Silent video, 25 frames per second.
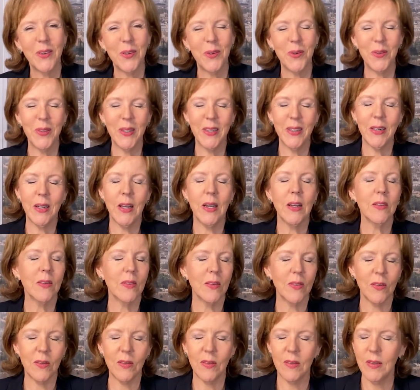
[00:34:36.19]
who then has
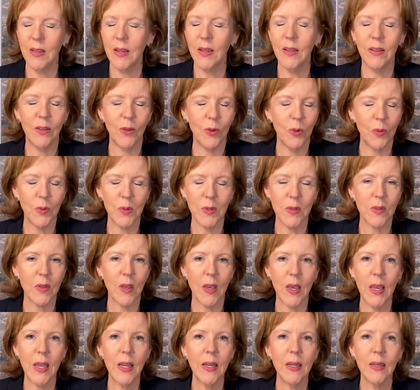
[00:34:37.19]
a son who is
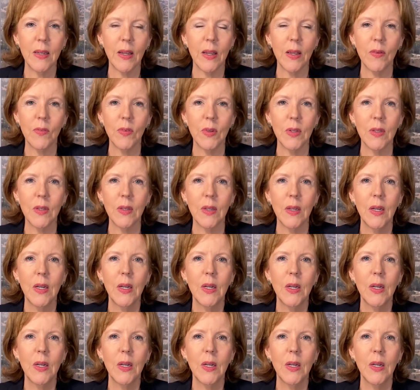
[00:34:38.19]
King David.